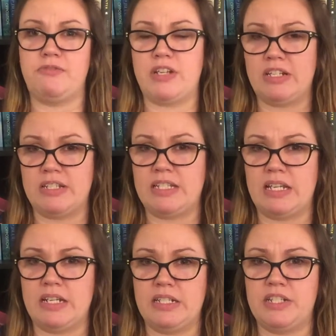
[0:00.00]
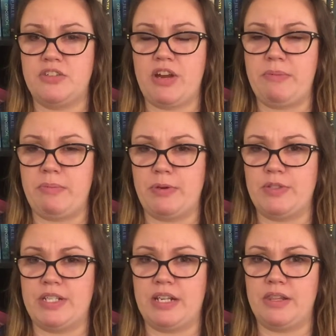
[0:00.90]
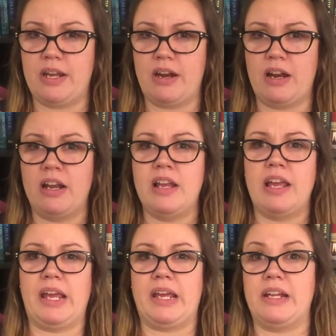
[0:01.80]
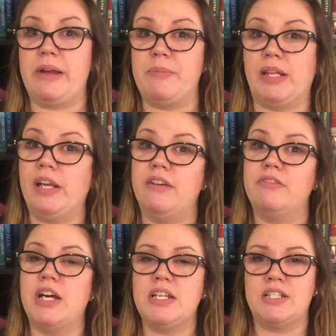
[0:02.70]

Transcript: If you didn't see on Instagram, I posted it there, and I'm in love.